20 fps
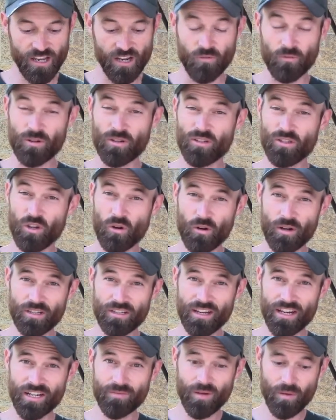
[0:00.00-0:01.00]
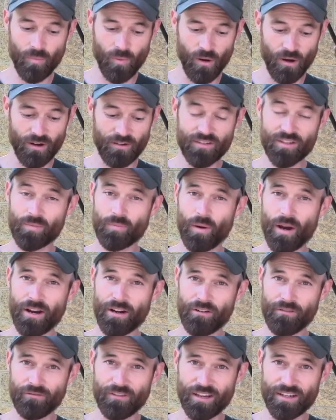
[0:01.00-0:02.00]
We're so excited to be part of
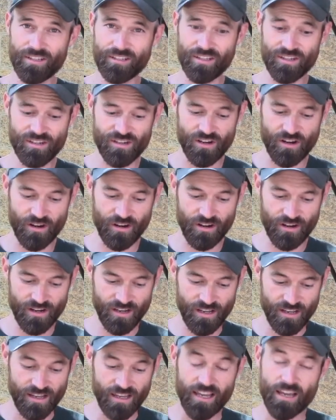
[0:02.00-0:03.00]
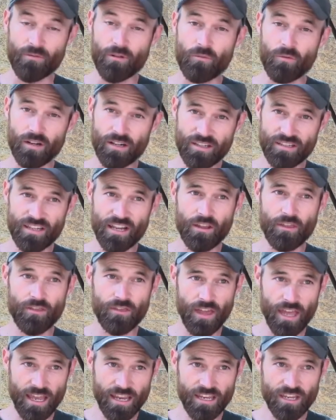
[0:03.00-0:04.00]
SpiderFest this year. We want to say
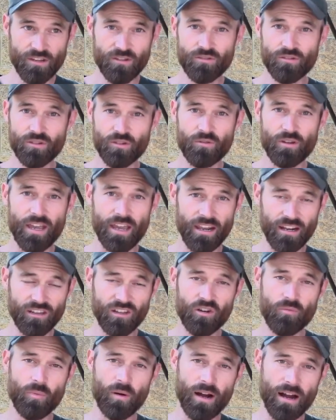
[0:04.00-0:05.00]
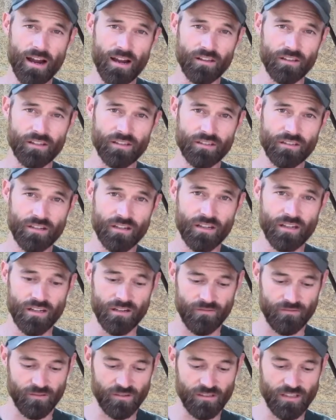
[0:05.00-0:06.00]
thank you to Antelope Island
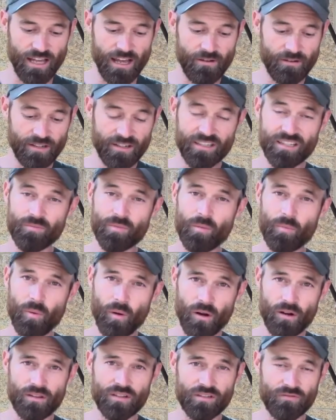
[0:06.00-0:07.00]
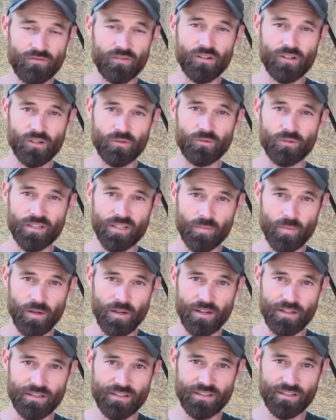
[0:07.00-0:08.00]
for allowing us to be part of this virtual
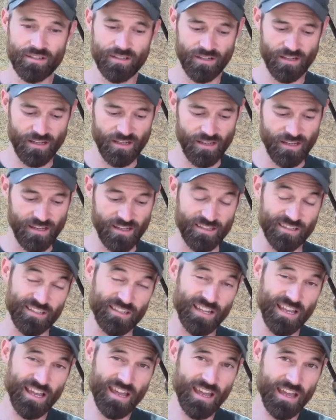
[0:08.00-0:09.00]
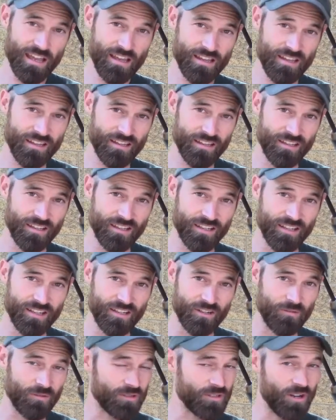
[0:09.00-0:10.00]
experience. Today,
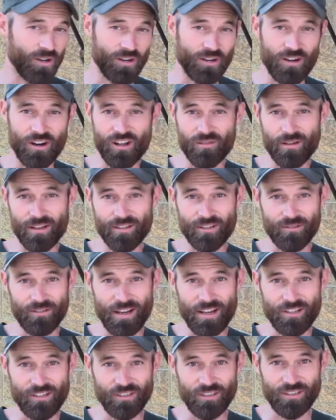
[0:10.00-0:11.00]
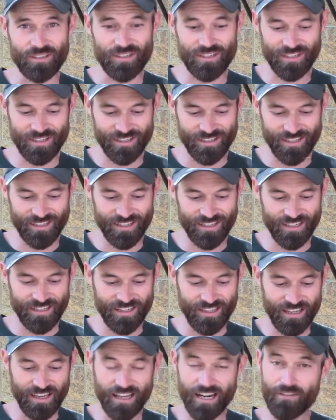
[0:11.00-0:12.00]
we're talking all about tarantulas.
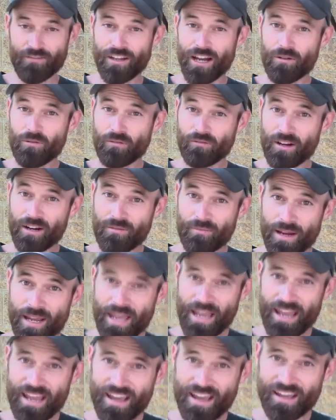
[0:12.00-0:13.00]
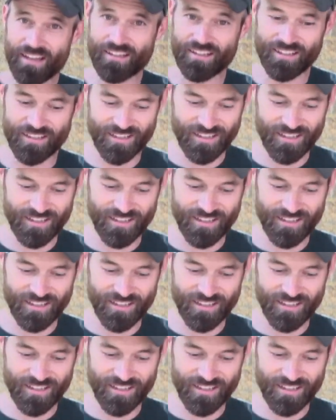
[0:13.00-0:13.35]
And I've got one right in my hand.